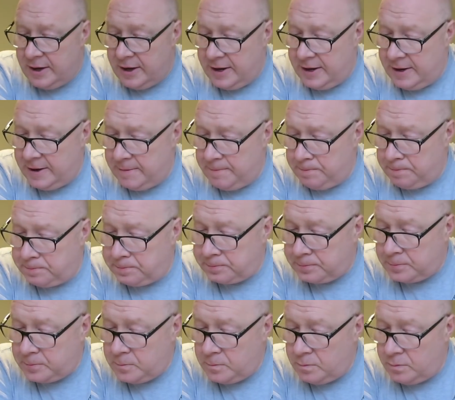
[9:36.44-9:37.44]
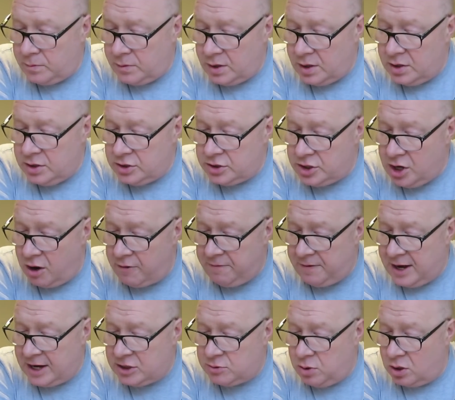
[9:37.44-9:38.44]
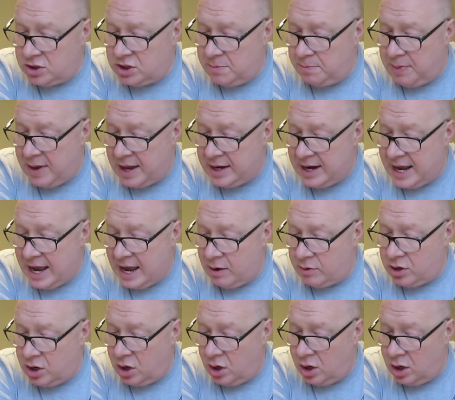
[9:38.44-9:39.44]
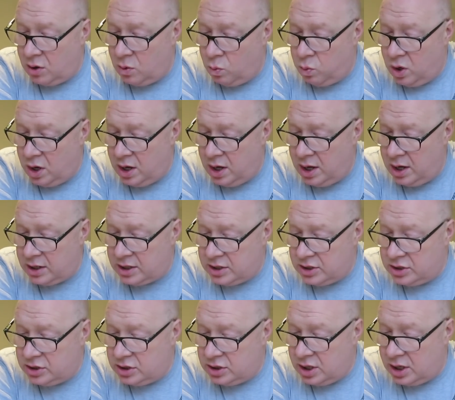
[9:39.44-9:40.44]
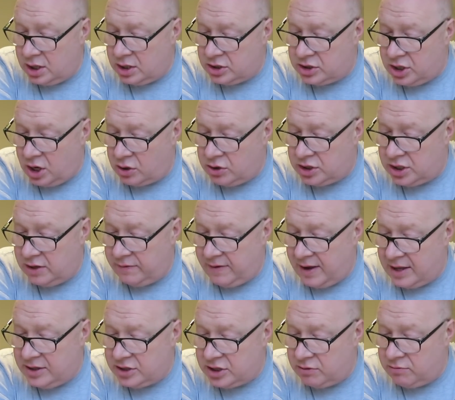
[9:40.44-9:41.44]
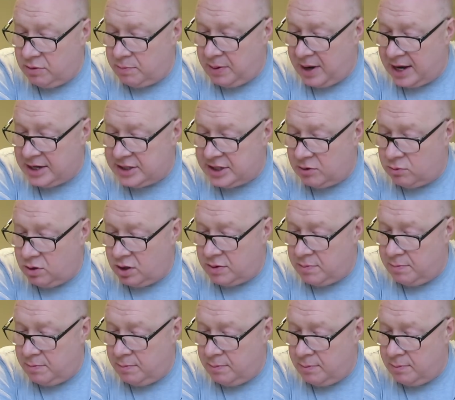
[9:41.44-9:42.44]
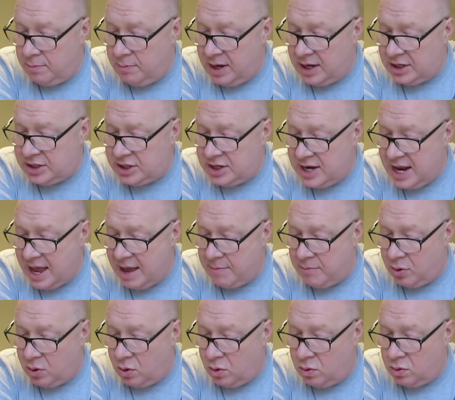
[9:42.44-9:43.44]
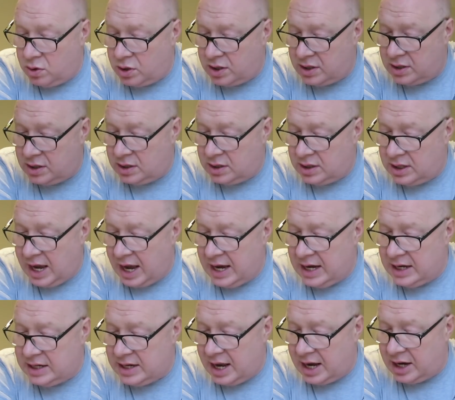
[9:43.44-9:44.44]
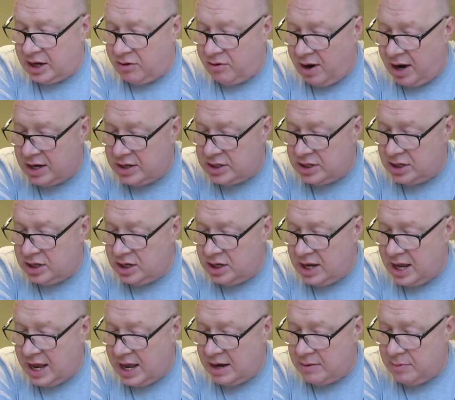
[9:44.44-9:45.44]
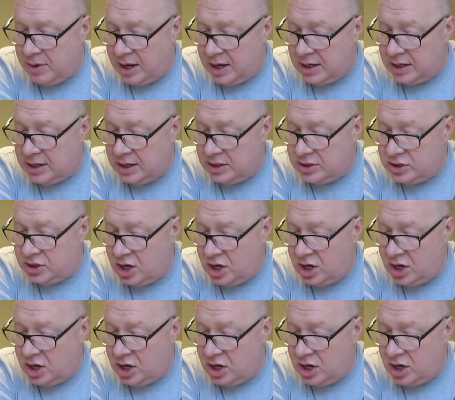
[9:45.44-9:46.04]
Snowflakes want to ban alcohol at work, social events, and replace it with mixed netball, cake decorating and hat making.